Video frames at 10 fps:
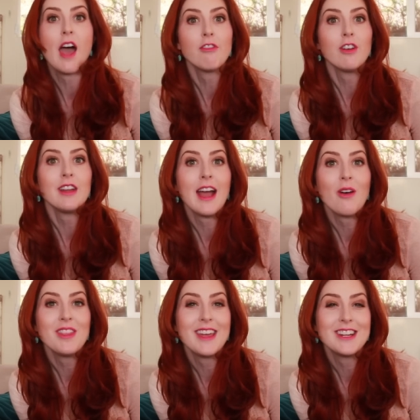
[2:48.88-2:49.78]
every
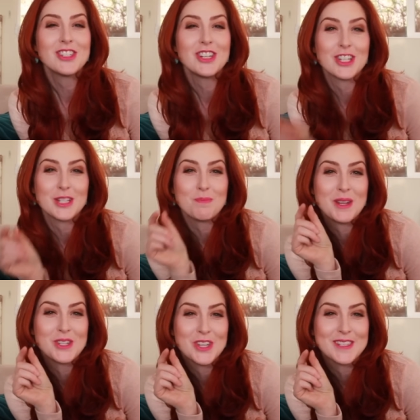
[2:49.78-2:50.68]
now and then she just
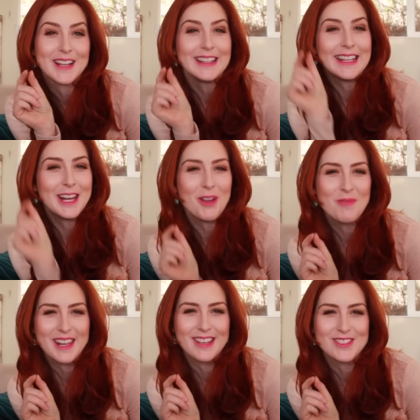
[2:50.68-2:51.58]
pinches a little
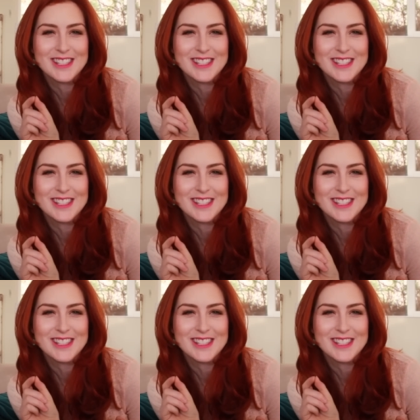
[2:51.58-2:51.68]
bit of